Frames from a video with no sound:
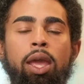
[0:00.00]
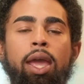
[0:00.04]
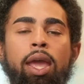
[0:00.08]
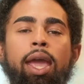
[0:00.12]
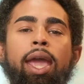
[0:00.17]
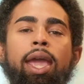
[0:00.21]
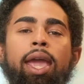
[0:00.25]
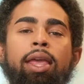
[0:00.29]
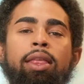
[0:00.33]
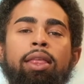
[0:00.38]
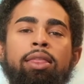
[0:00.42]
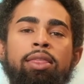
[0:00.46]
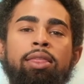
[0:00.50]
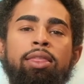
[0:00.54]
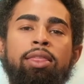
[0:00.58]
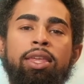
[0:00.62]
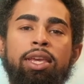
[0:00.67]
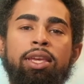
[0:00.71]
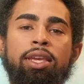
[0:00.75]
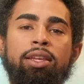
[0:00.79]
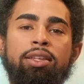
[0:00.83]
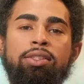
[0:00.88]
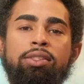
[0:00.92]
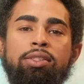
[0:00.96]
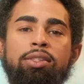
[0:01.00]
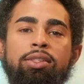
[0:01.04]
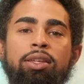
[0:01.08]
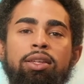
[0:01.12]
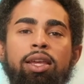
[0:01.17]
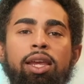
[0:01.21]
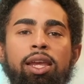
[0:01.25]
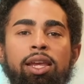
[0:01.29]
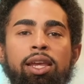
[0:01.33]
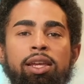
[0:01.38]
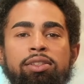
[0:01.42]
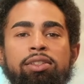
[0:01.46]
And this
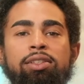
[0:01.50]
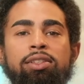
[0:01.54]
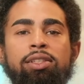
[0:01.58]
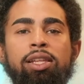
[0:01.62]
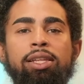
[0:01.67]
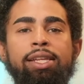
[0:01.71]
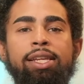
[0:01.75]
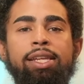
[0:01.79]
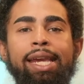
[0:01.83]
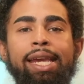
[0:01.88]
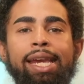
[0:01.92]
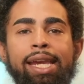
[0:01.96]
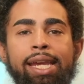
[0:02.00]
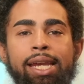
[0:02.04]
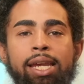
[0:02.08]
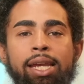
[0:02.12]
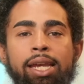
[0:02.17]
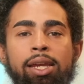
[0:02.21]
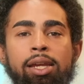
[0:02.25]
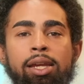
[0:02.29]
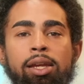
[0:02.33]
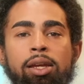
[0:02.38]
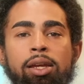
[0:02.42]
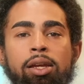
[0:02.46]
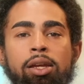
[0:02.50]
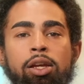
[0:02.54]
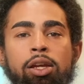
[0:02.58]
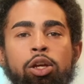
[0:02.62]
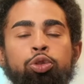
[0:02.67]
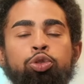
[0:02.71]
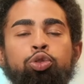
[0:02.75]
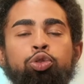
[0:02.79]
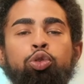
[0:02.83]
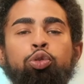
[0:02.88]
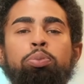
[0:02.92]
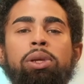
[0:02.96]
is the key
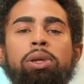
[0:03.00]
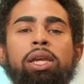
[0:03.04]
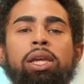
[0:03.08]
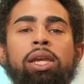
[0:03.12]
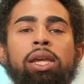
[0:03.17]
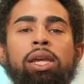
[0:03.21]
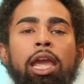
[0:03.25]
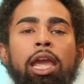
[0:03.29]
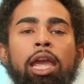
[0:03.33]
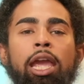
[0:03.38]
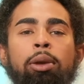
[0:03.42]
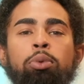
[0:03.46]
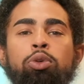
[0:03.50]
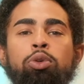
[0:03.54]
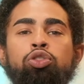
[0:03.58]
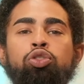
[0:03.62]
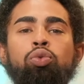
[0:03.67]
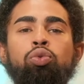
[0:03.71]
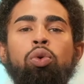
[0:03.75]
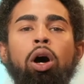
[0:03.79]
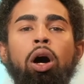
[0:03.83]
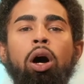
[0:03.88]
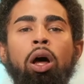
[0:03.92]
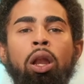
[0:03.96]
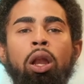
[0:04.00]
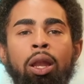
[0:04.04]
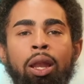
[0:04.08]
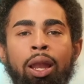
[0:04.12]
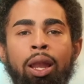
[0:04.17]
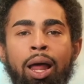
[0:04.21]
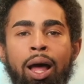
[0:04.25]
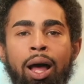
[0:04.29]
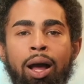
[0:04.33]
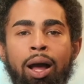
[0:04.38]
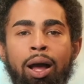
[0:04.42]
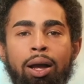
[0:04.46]
to being able to
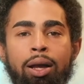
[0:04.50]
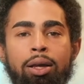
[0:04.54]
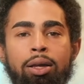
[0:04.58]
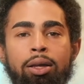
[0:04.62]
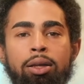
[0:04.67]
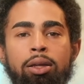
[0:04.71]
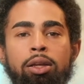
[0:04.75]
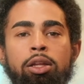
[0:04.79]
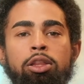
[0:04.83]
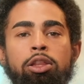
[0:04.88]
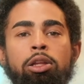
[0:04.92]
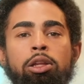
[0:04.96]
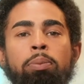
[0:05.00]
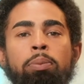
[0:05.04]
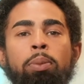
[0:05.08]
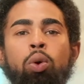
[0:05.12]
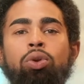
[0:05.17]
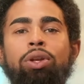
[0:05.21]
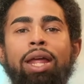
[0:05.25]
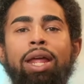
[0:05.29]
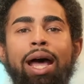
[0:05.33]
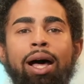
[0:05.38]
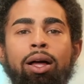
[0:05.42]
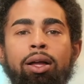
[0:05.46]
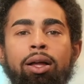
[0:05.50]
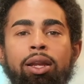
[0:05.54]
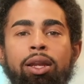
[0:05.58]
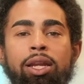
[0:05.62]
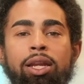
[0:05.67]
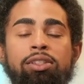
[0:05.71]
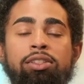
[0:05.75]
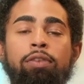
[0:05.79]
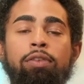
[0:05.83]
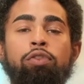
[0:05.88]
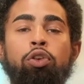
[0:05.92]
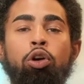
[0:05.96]
unlock the modalities
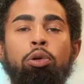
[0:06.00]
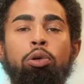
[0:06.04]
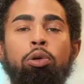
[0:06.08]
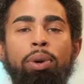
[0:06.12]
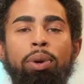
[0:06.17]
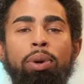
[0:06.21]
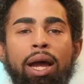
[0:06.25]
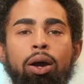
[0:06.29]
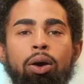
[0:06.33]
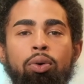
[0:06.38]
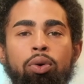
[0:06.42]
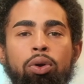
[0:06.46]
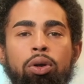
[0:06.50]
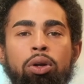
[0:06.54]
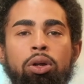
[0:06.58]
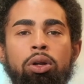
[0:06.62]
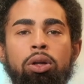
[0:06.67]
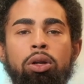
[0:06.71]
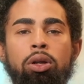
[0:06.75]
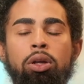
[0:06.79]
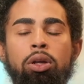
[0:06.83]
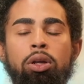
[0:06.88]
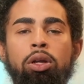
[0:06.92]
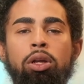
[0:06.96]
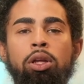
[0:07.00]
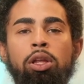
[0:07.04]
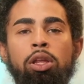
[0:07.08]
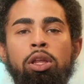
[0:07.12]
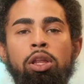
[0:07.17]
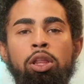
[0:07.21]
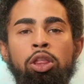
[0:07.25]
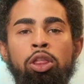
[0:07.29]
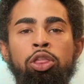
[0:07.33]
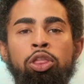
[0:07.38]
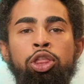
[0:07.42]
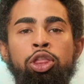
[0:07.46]
of your power.
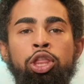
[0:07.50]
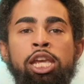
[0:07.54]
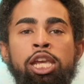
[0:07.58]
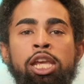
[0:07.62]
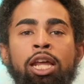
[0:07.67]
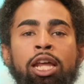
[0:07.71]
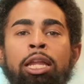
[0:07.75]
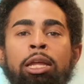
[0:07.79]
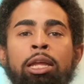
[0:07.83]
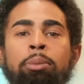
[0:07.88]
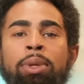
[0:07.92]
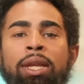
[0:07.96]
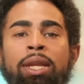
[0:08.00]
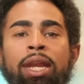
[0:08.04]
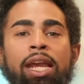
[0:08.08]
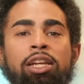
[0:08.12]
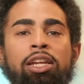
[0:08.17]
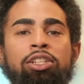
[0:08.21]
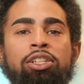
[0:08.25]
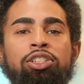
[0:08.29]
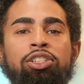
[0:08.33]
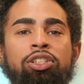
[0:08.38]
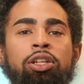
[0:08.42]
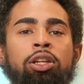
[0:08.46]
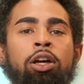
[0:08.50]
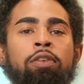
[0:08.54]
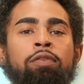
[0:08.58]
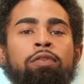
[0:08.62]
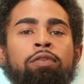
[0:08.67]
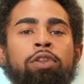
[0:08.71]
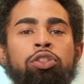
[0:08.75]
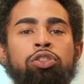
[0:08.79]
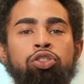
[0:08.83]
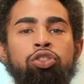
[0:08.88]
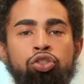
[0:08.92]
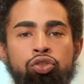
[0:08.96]
The elimination of
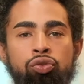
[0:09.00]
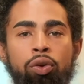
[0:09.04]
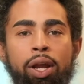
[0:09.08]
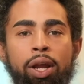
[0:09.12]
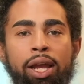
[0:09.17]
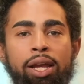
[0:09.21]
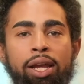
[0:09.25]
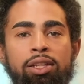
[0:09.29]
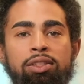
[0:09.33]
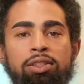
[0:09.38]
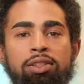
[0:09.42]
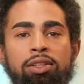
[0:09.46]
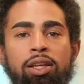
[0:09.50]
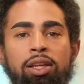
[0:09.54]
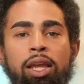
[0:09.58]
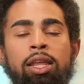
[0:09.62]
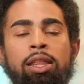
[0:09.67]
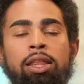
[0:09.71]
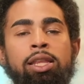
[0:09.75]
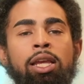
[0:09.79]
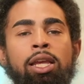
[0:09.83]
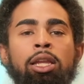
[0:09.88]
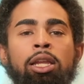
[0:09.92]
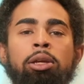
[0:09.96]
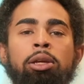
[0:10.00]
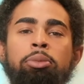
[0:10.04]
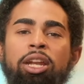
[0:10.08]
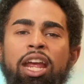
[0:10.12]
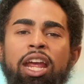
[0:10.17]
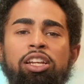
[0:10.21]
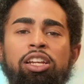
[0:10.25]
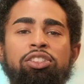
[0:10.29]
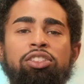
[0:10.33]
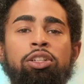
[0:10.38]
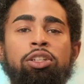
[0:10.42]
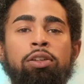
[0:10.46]
the stress. And the
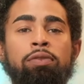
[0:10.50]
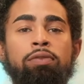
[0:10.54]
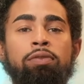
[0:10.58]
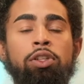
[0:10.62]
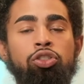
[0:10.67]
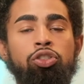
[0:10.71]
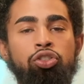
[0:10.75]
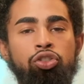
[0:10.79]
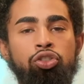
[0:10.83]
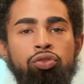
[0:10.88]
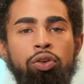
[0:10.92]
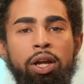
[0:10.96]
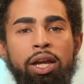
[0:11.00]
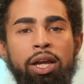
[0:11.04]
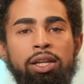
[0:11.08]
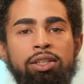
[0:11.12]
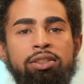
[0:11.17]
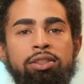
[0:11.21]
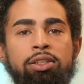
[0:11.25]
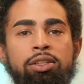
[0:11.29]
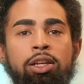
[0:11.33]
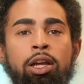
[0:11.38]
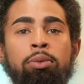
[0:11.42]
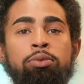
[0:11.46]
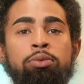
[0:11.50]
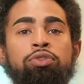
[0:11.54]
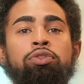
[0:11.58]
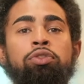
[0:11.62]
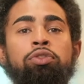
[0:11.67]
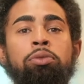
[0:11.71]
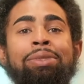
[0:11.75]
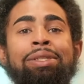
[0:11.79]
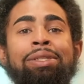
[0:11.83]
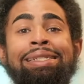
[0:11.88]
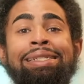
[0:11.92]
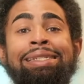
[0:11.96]
elimination of the stress comes
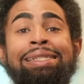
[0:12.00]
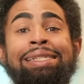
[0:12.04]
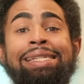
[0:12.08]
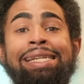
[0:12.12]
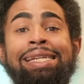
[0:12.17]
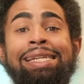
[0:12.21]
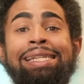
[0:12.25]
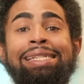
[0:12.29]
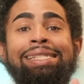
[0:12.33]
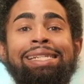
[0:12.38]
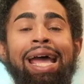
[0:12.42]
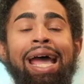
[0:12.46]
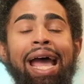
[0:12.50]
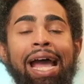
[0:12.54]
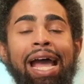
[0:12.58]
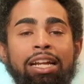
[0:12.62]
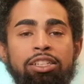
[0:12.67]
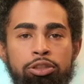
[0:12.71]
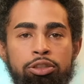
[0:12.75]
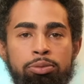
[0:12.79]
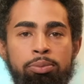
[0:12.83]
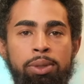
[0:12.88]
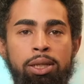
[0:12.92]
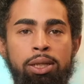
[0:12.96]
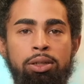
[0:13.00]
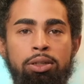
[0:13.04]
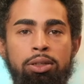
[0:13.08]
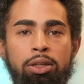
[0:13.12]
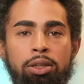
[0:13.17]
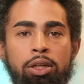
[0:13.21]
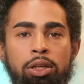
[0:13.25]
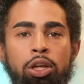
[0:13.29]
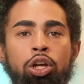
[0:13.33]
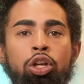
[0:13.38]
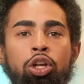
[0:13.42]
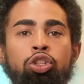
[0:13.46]
from the detachment
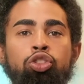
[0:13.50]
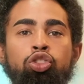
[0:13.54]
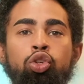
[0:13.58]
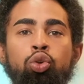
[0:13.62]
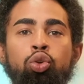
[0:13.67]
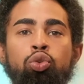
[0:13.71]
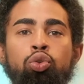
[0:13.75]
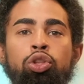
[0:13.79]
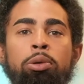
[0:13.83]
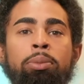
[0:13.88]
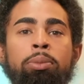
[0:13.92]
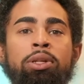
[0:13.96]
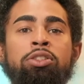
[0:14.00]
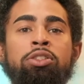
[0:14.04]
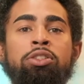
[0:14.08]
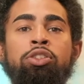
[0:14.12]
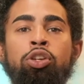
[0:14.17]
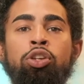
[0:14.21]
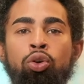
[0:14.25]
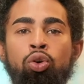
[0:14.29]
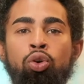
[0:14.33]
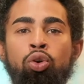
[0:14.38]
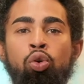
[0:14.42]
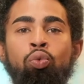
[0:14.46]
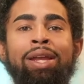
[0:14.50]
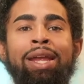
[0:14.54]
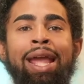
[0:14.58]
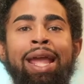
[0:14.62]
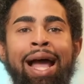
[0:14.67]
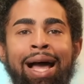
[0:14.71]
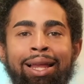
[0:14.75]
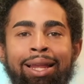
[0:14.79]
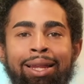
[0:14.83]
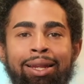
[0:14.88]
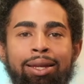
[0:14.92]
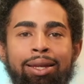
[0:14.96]
to the material
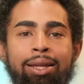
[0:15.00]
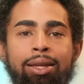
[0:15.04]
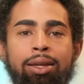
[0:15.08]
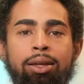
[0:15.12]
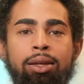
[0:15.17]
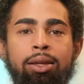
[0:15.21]
reality.